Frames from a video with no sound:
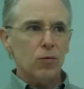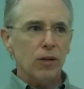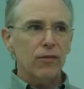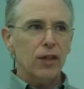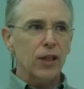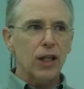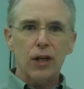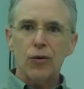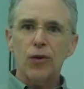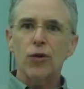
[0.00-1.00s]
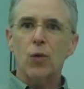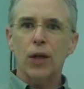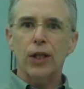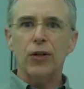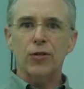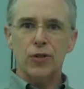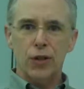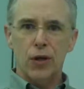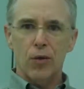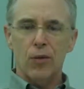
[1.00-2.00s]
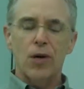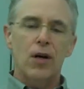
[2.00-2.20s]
roughly 120 years ago.